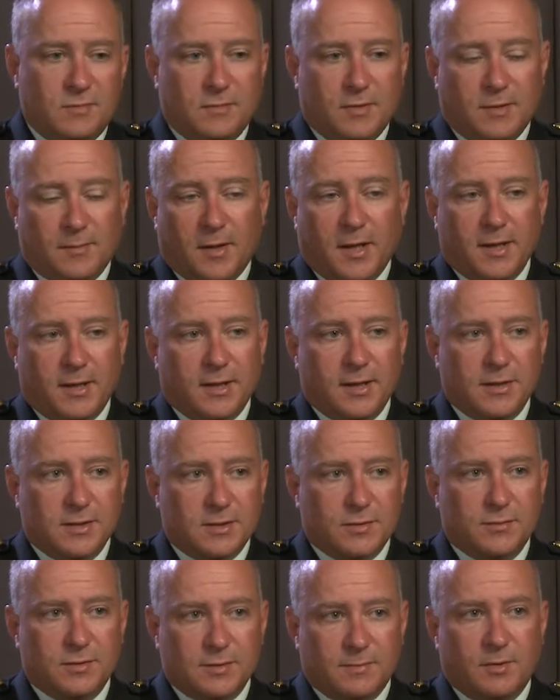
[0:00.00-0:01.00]
in my
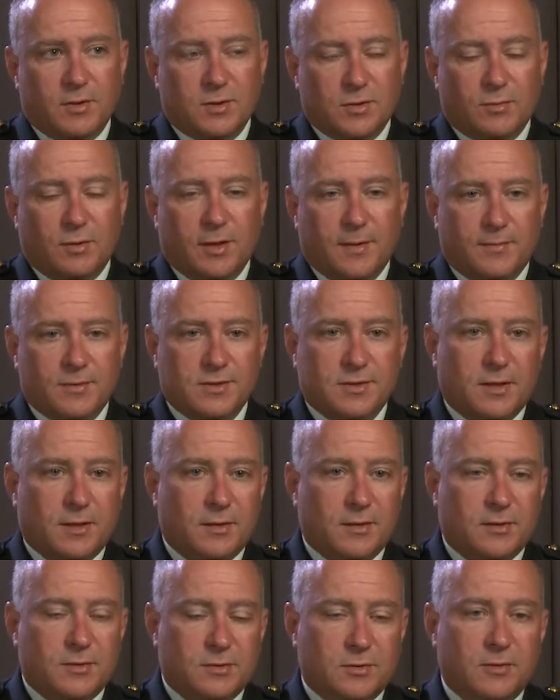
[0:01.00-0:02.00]
case, it was about 20%
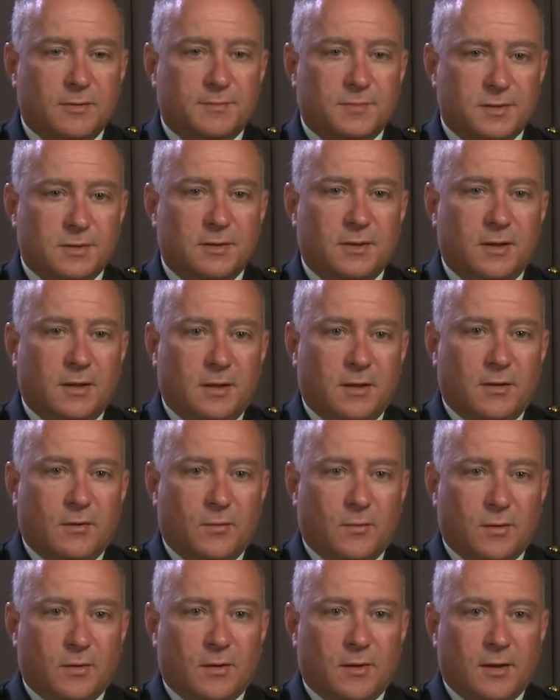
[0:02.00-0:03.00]
of the troops
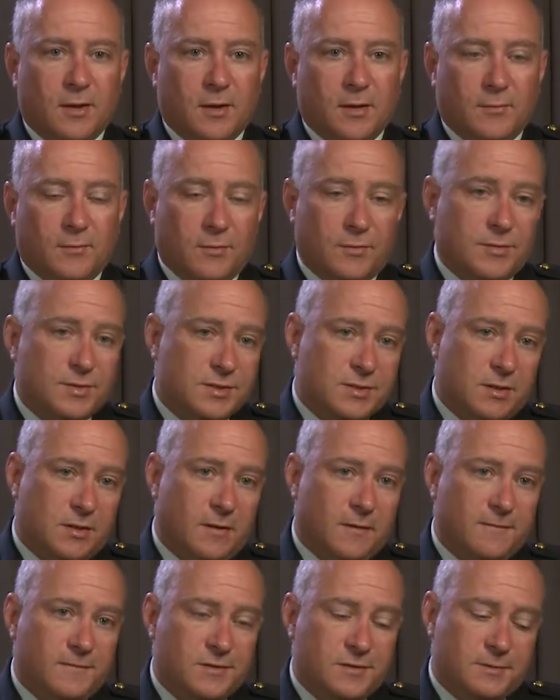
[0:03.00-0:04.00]
were
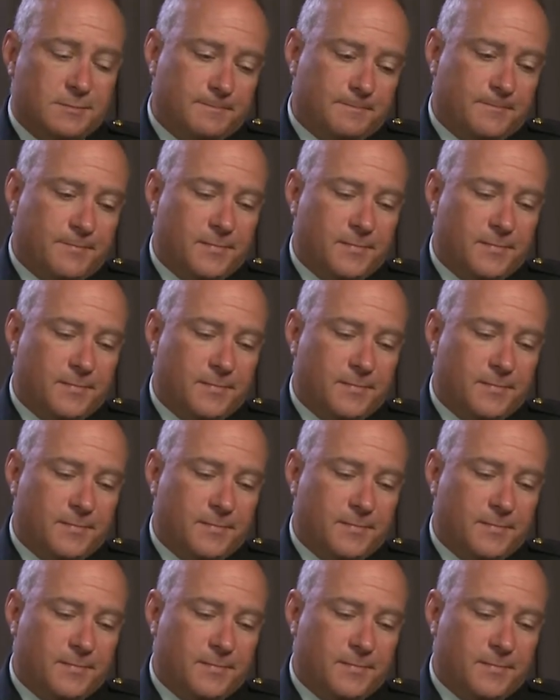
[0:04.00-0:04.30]
reserves.